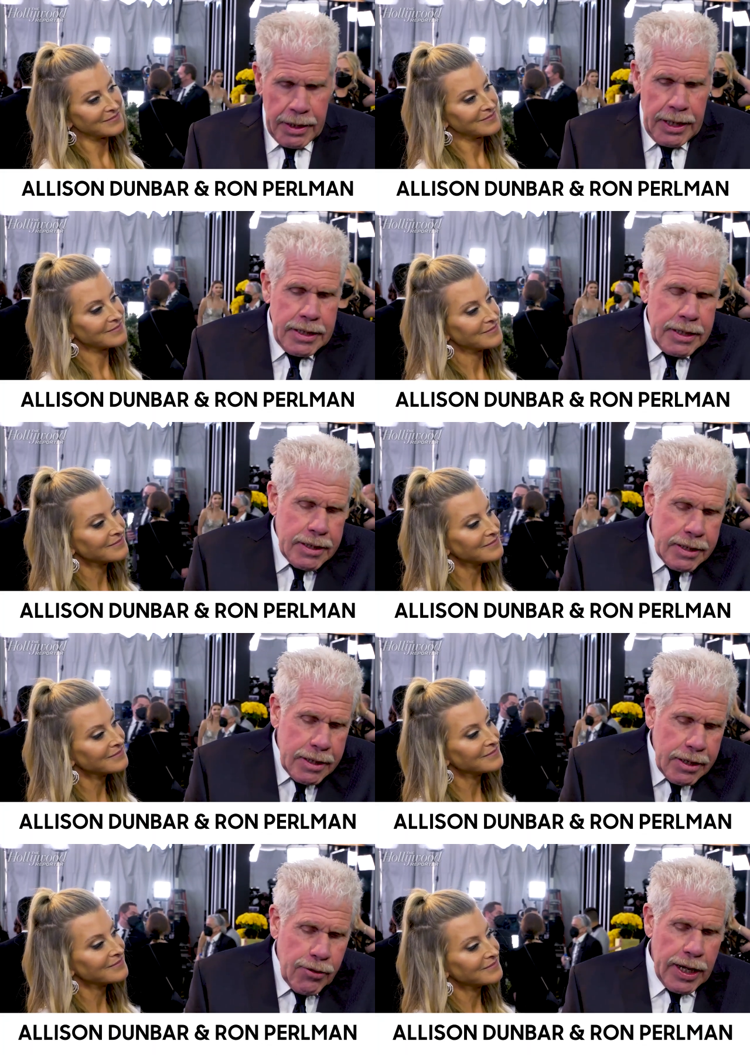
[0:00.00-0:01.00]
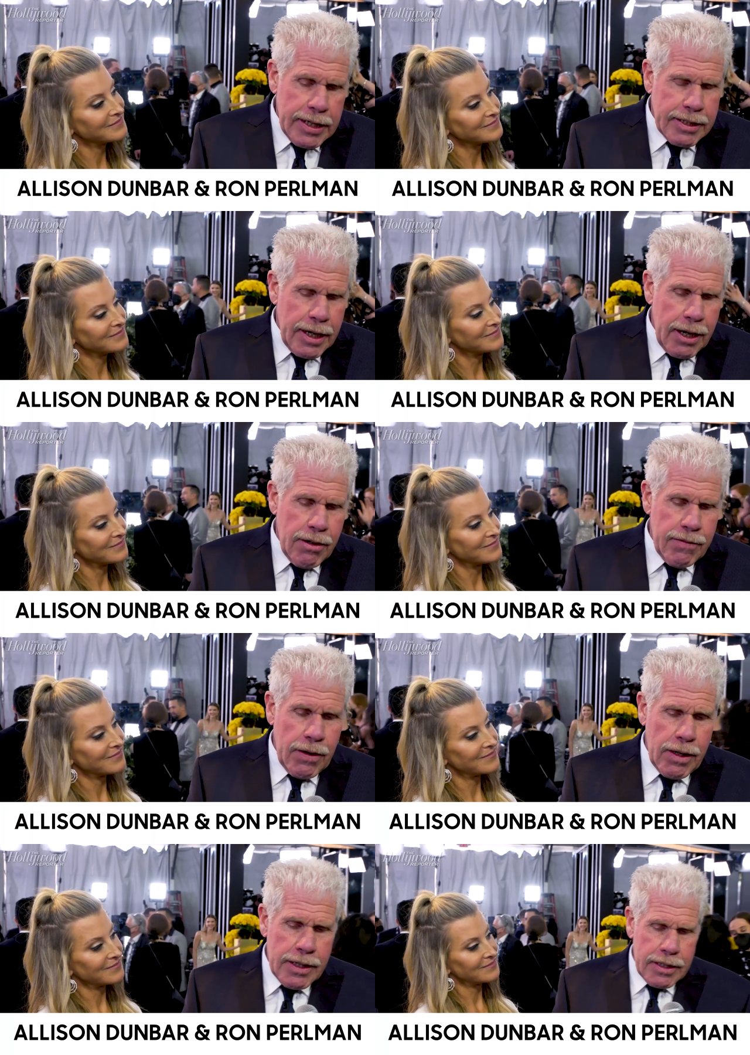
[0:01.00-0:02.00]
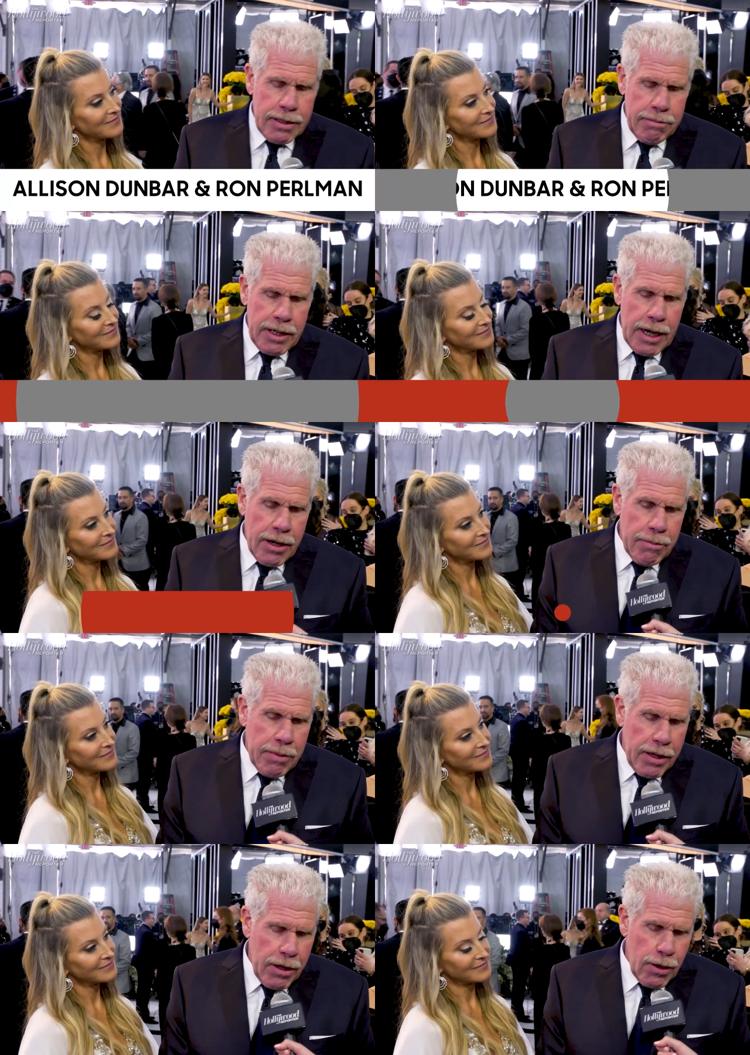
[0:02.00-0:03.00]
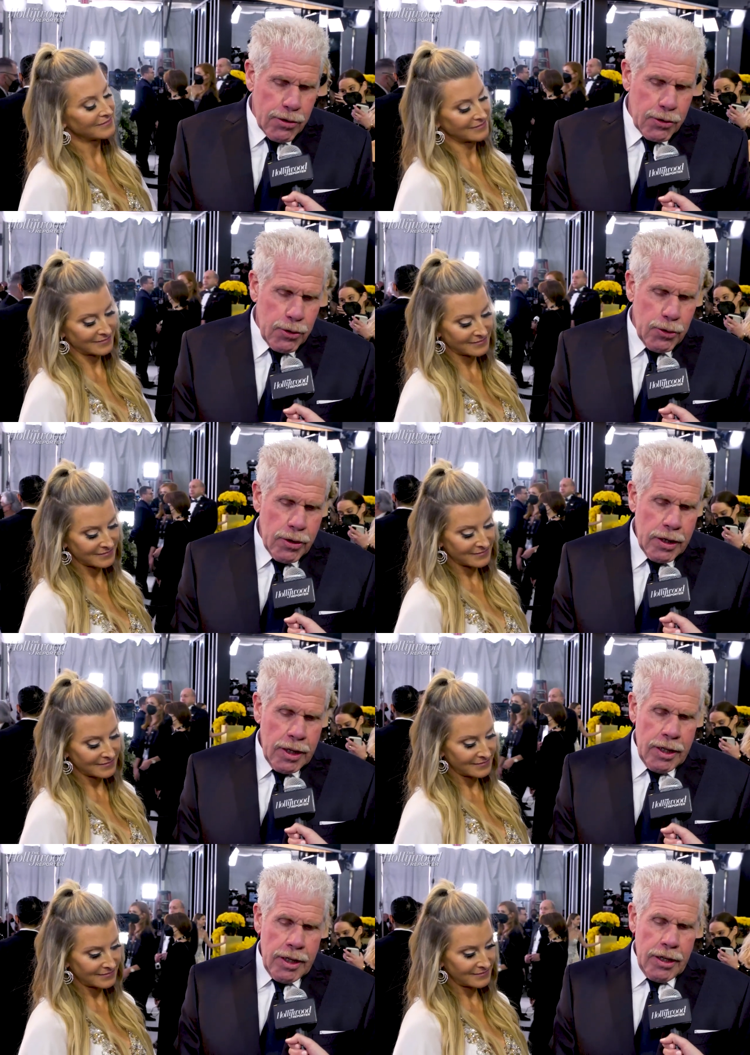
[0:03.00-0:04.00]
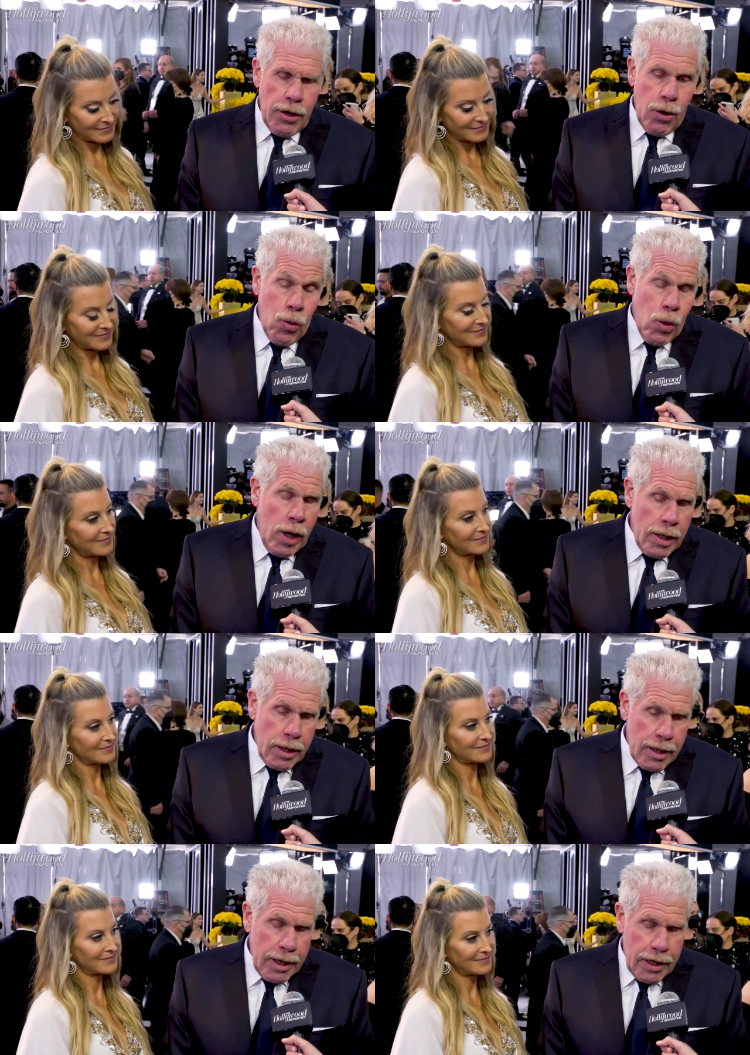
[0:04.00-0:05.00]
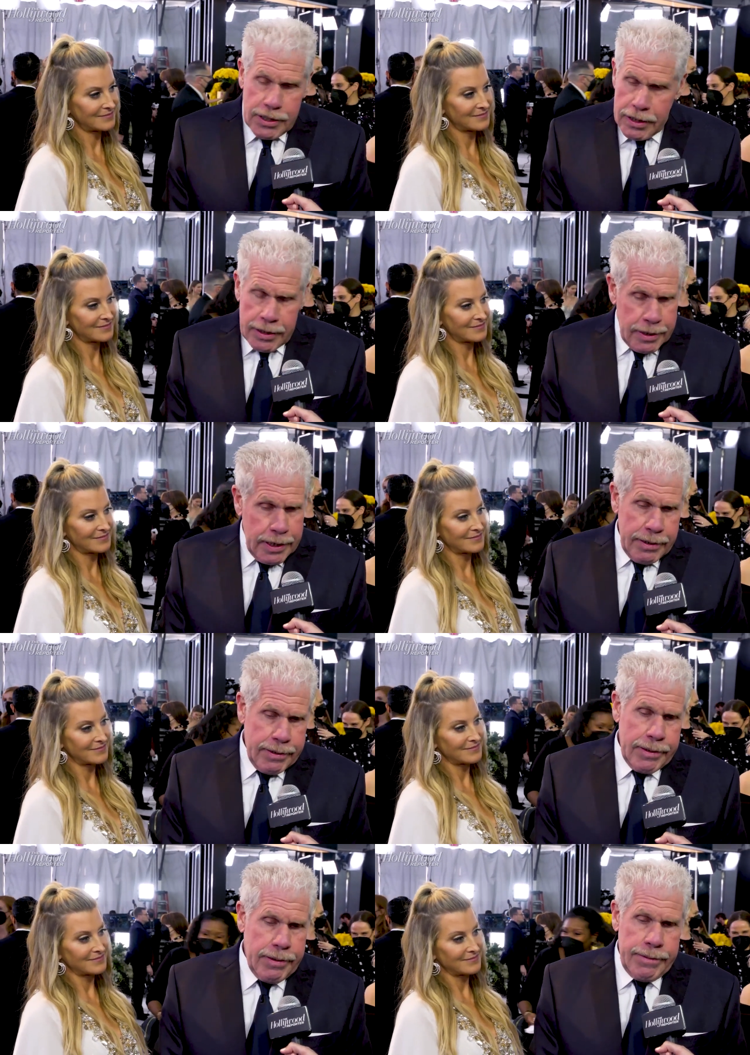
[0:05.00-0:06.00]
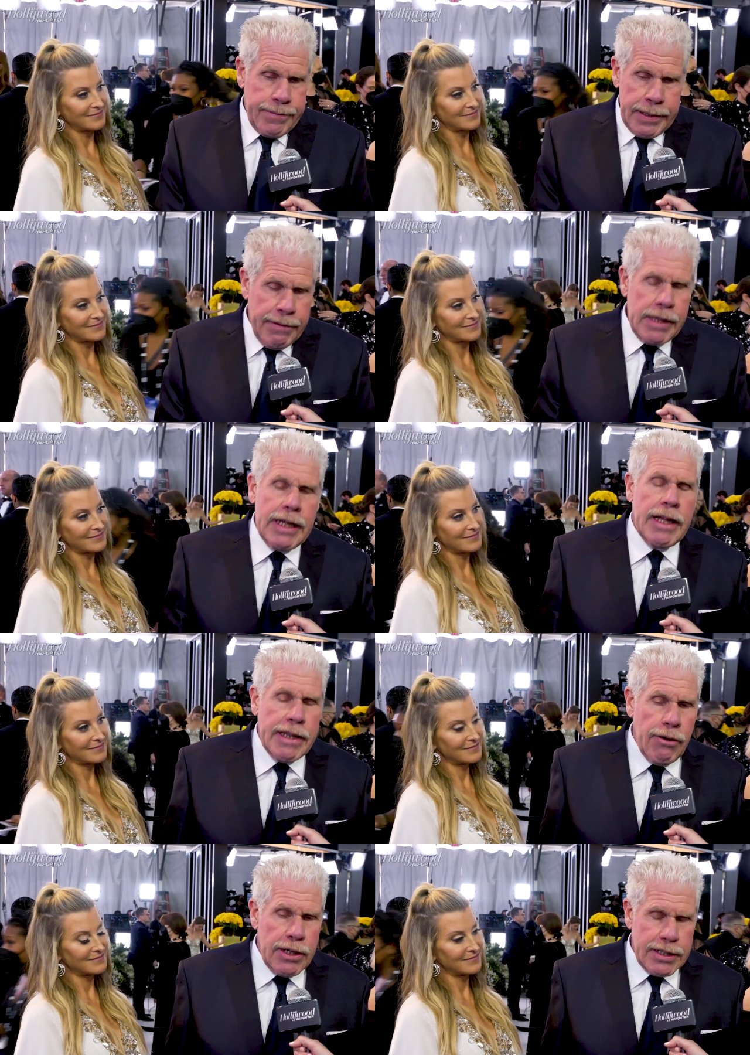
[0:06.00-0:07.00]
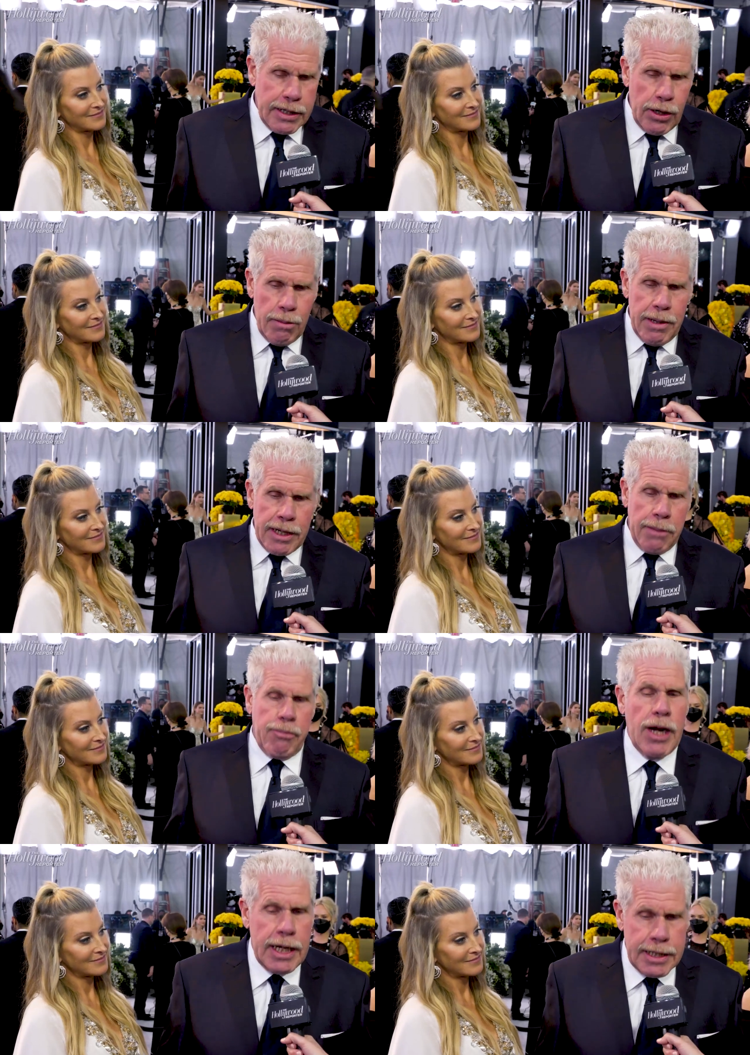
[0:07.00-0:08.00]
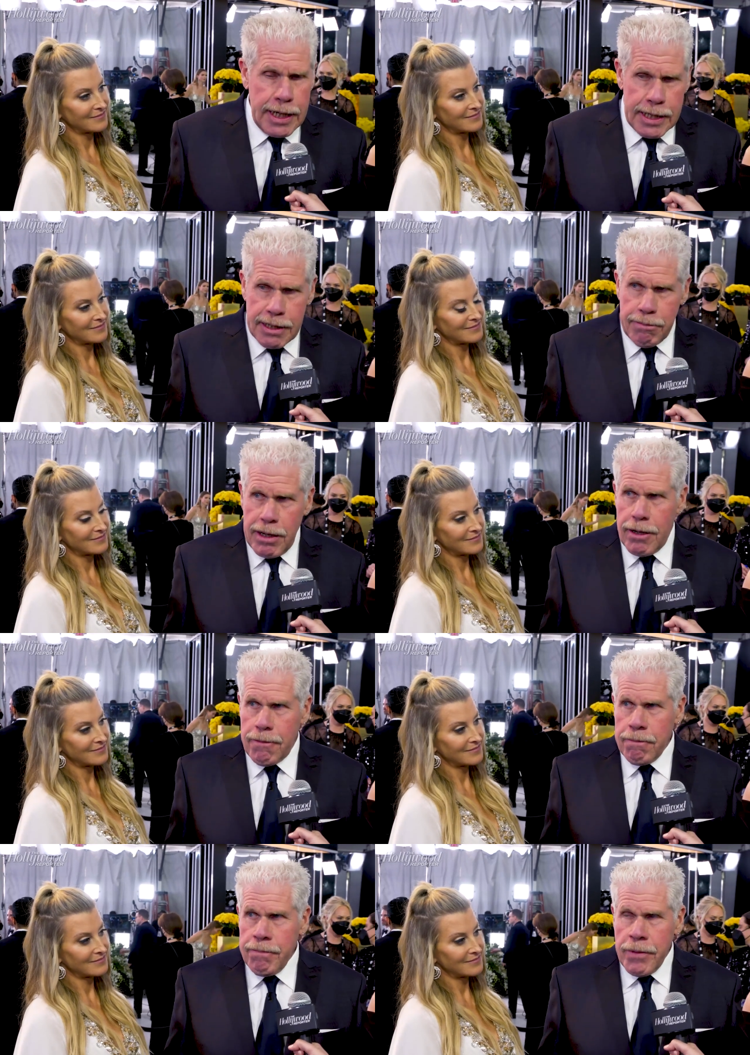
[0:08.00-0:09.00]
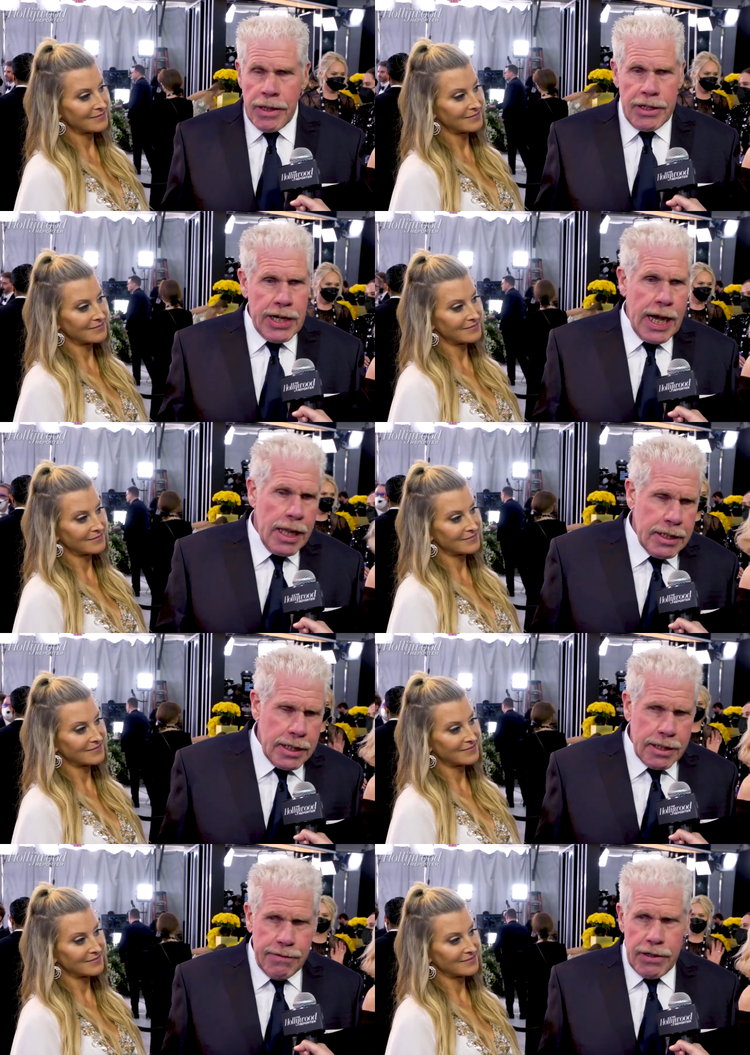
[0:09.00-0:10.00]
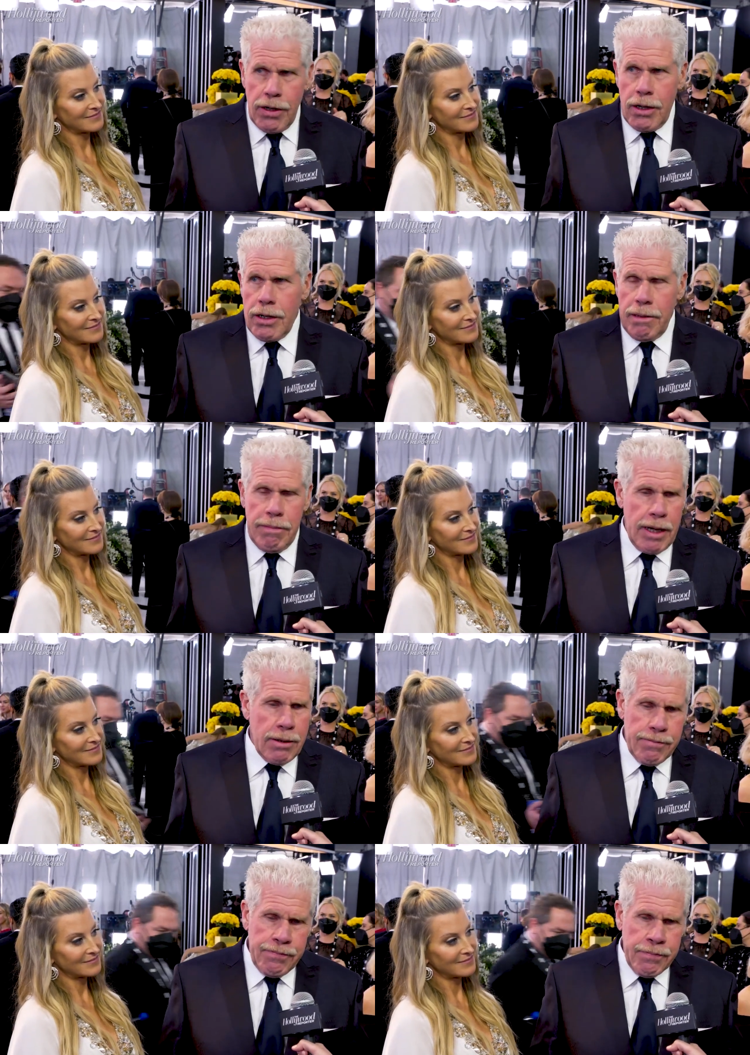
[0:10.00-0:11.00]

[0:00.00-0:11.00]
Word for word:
Speaker 1: It's the greatest honor of all is to be honored by those who know what it is, it, everything that there is to know about the process, about the challenges of it all, about